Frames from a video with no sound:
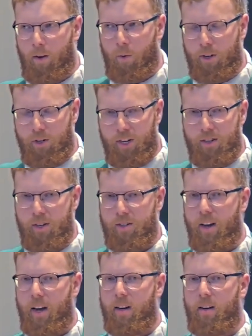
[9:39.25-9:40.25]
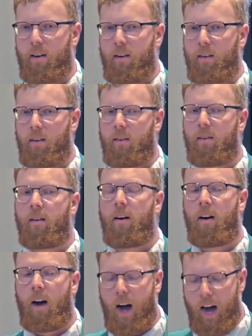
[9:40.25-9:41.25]
When Jesus said,
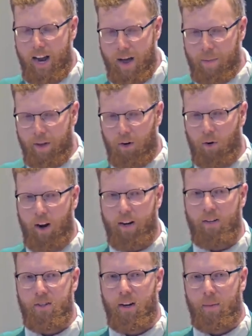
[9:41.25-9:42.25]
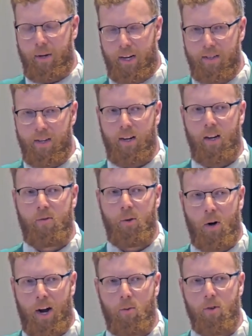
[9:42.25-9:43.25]
"I am the Christ, and because I love
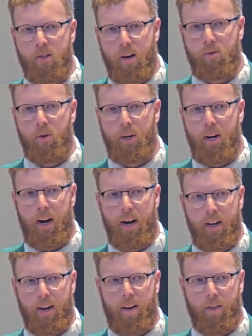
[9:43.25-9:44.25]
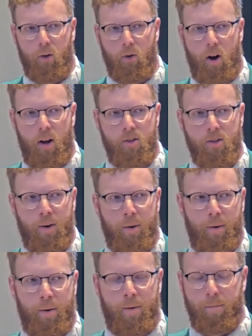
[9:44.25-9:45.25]
you, I will suffer and die on the cross."
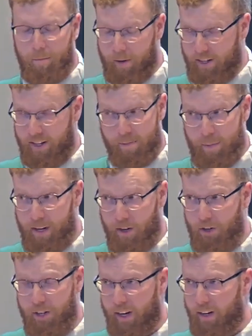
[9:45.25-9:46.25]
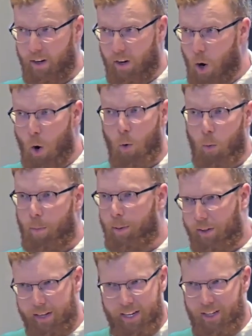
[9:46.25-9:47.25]
And St. Peter said, "No,
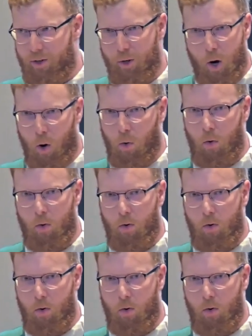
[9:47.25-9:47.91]
please no."